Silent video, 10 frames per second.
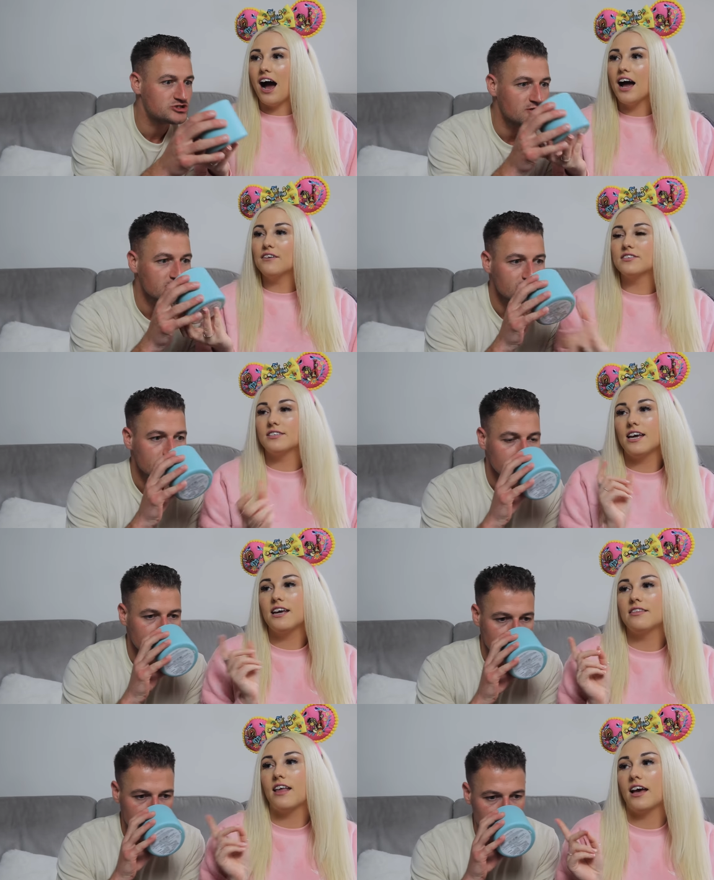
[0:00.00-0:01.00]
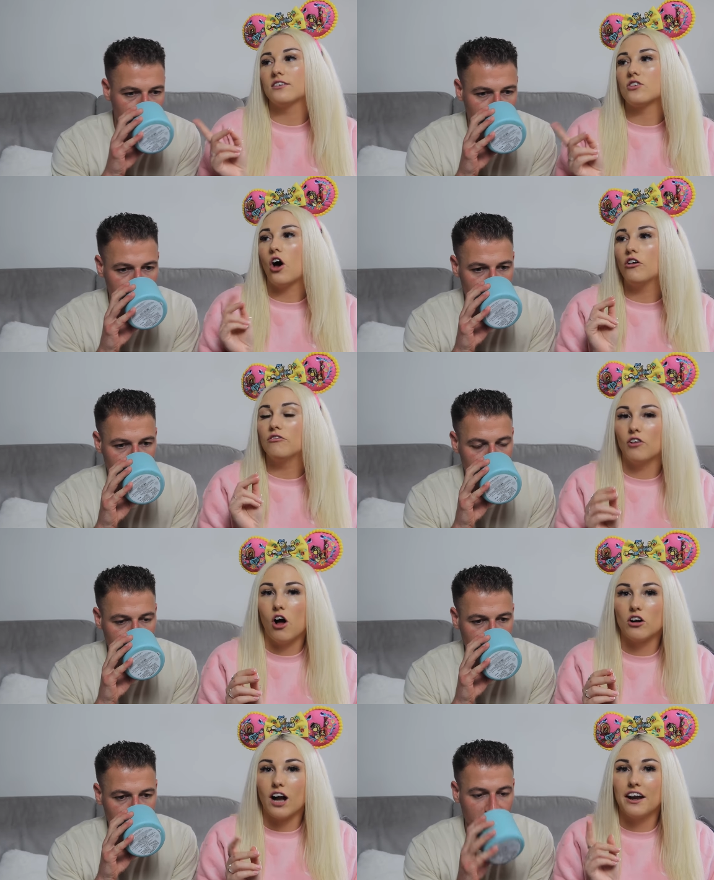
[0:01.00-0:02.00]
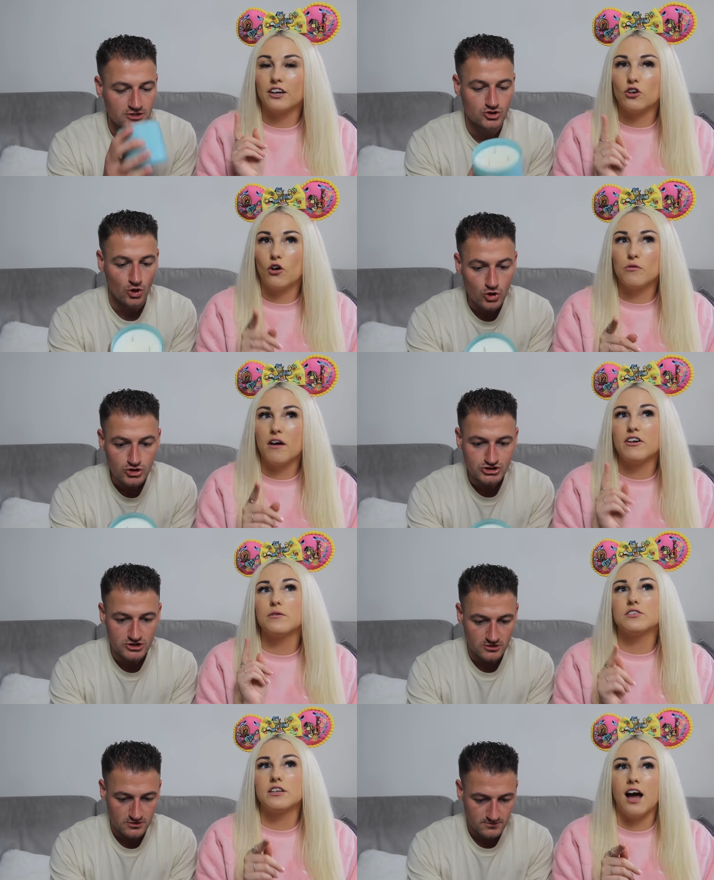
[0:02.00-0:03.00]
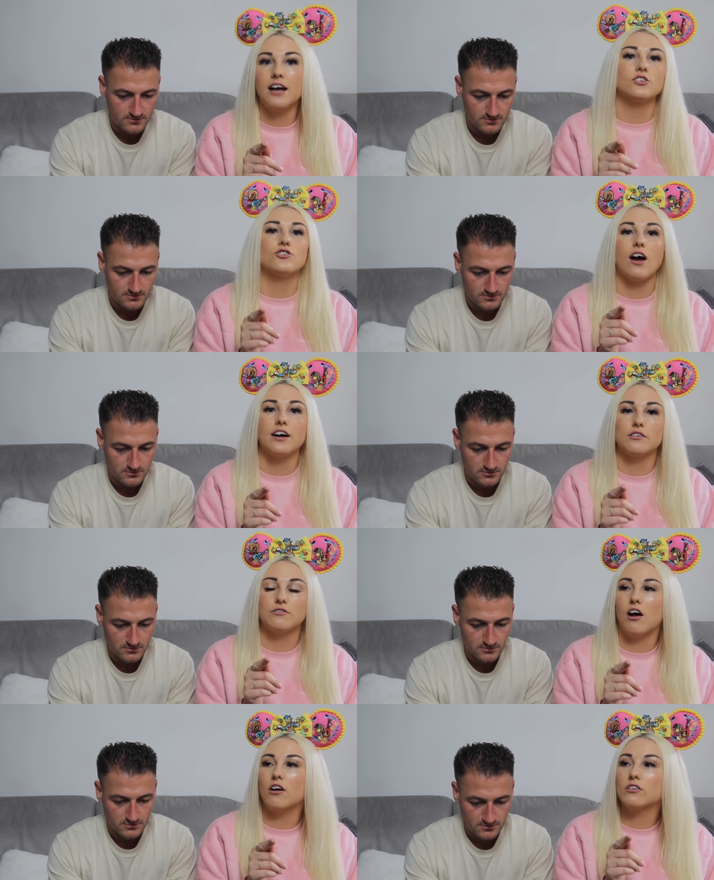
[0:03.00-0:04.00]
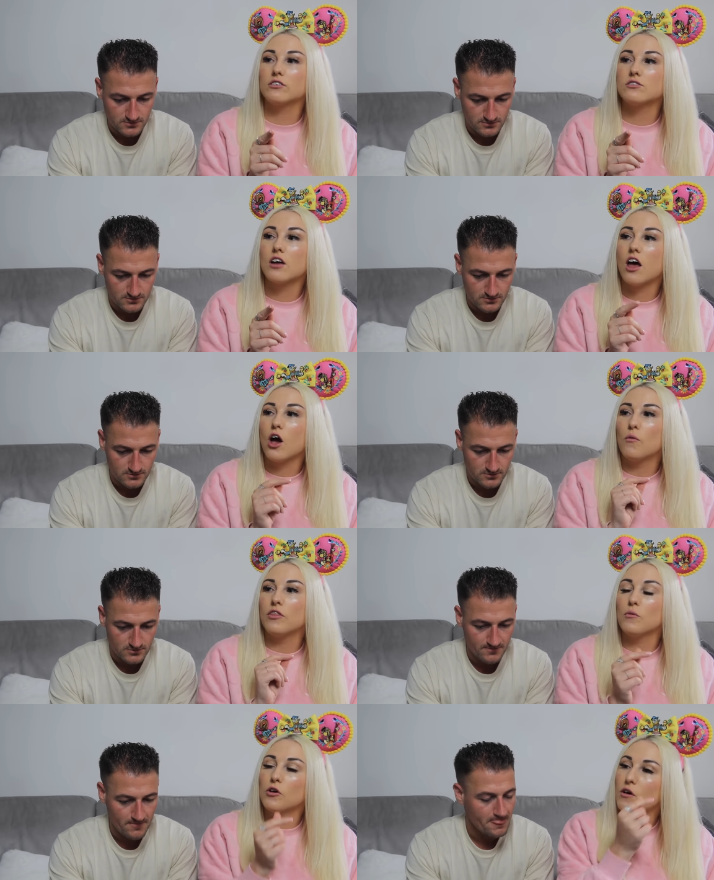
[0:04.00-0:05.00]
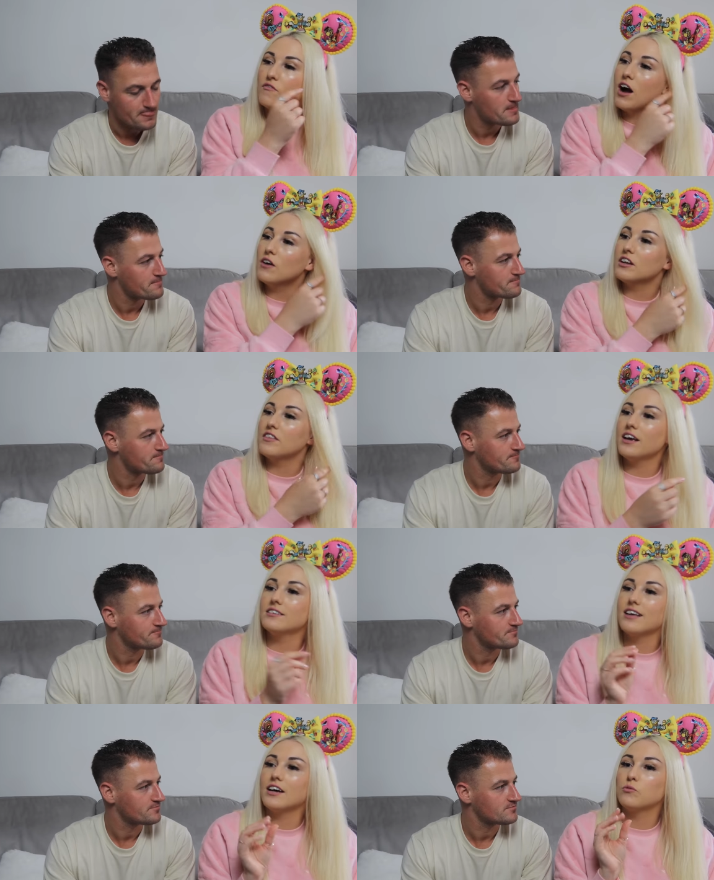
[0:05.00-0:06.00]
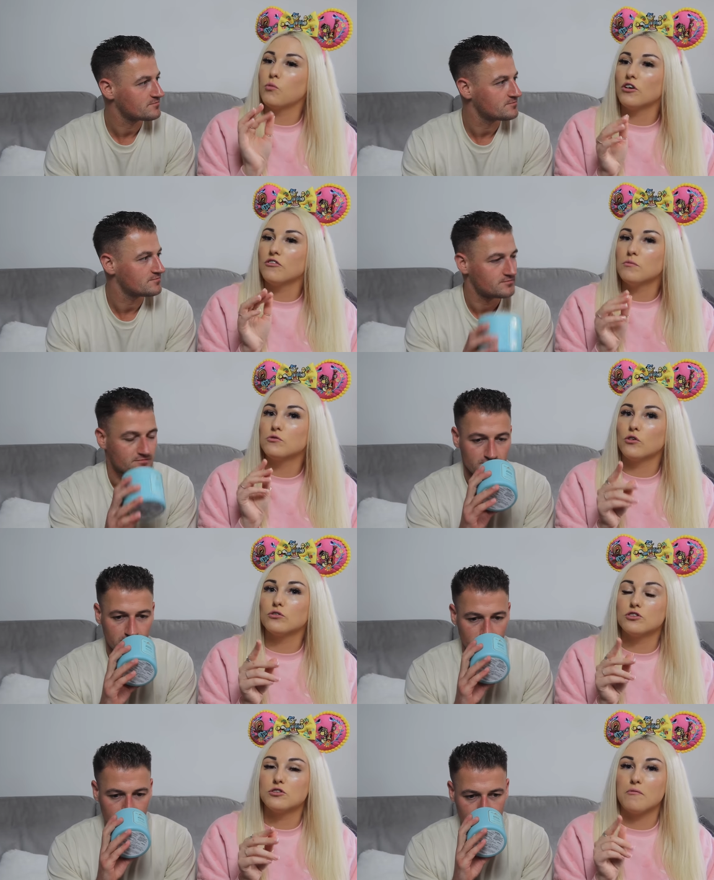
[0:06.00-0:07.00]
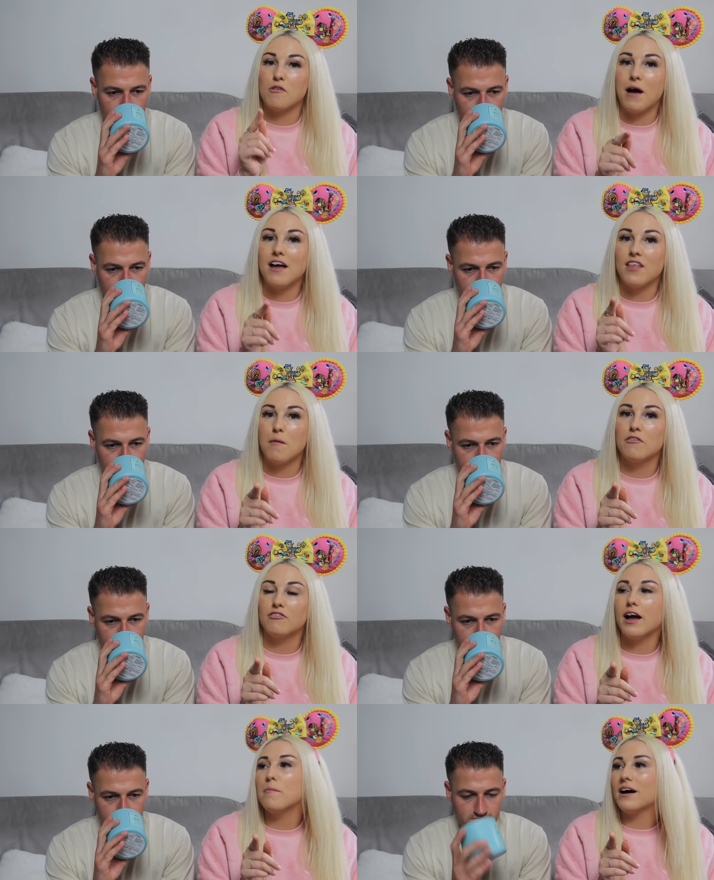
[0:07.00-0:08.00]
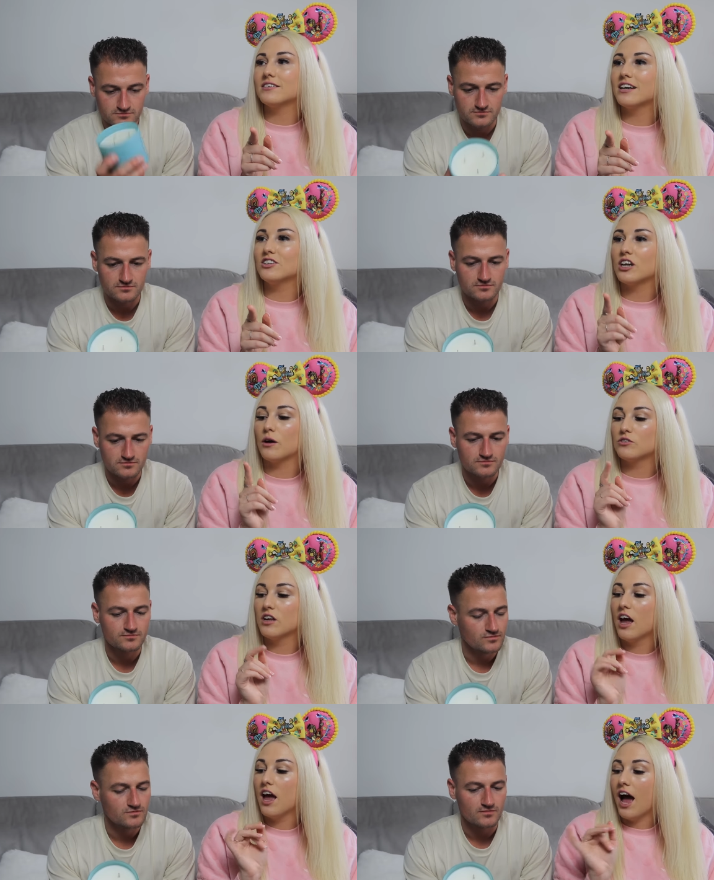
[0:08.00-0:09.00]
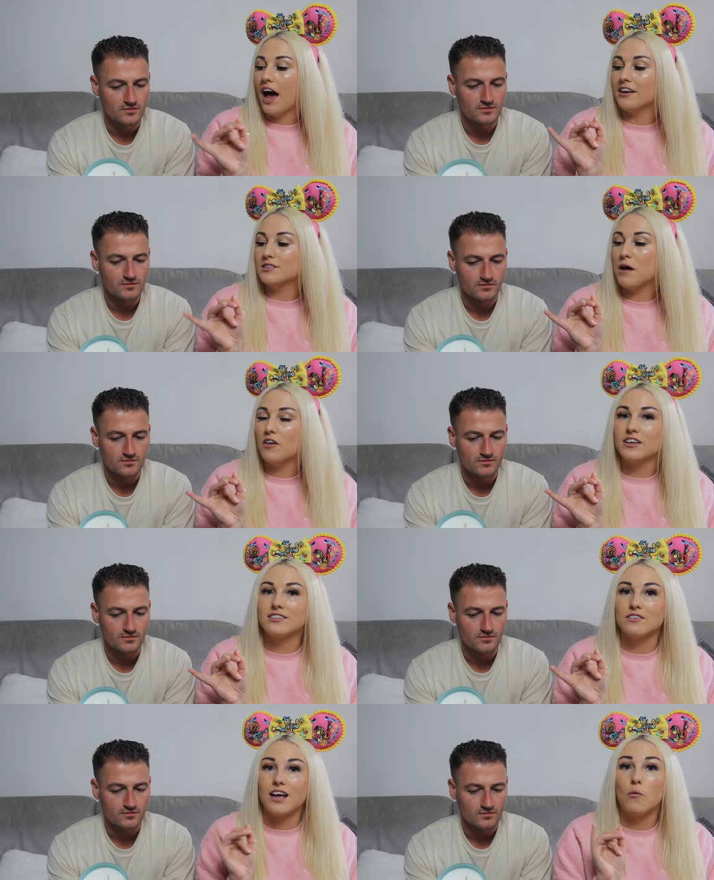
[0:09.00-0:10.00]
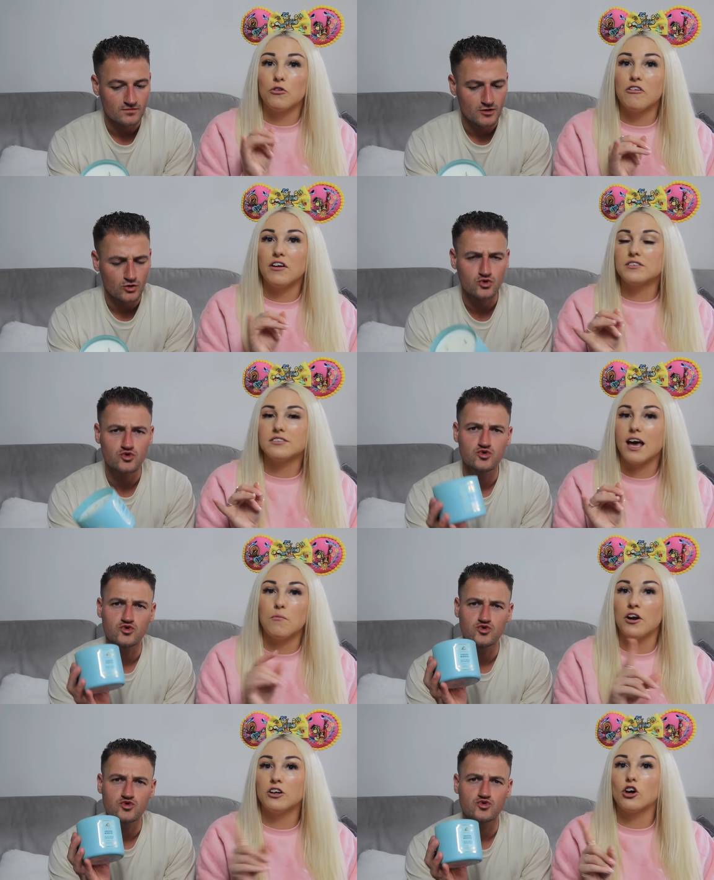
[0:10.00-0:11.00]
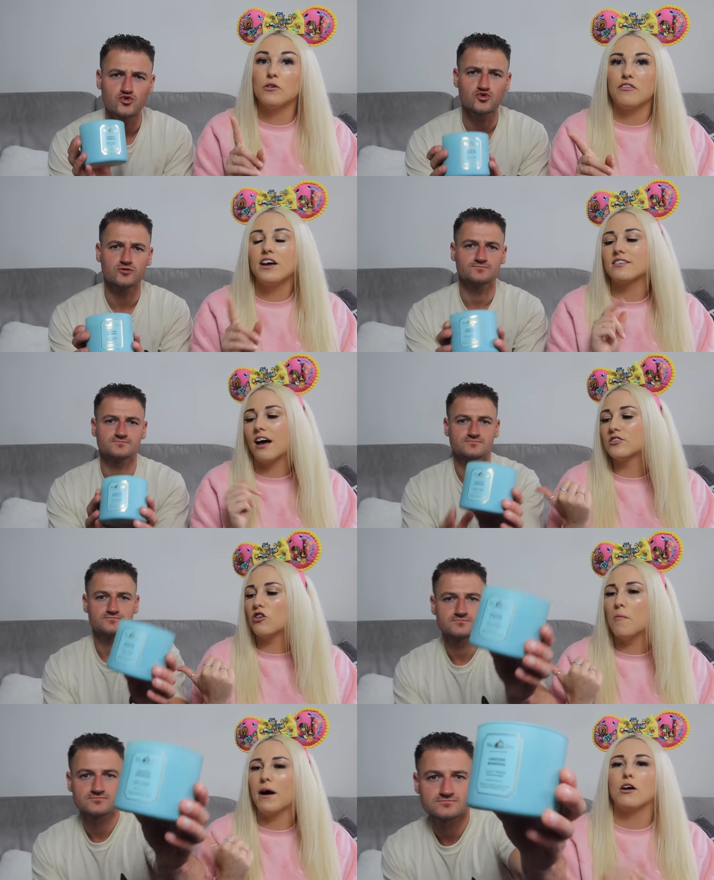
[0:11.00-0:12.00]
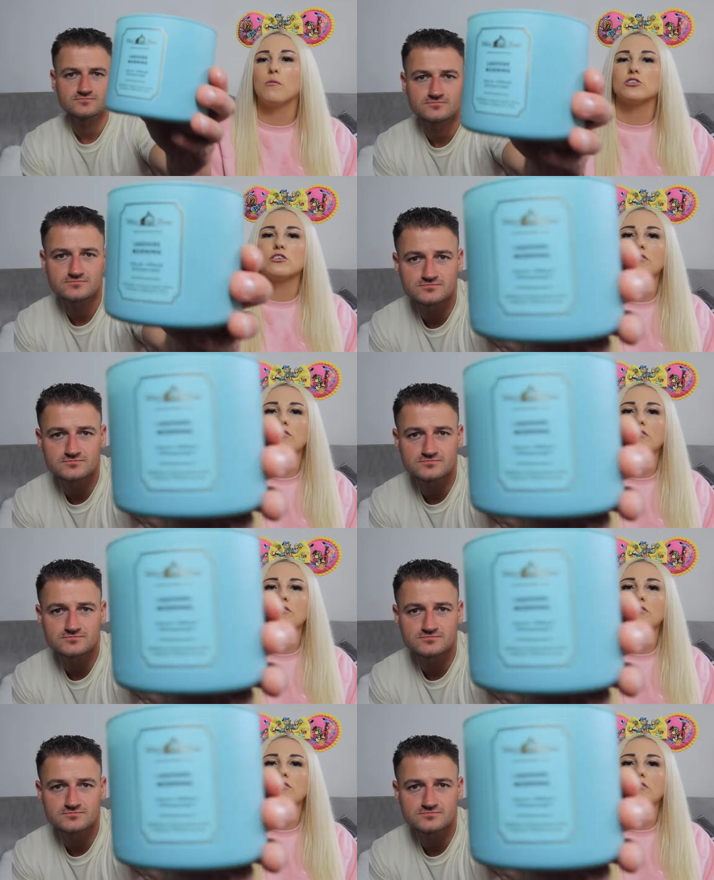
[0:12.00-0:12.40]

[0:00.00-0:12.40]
Speaker 1: And I've seen this on a vlog, and it I don't does. know if it was the Night Strider vlogs when they were going round, and they said one of them does remind them of Flight of Passage, and I was, and I smelt this, and I was like, I wonder if it's the same one. I don't know if it is. Let's go back and watch the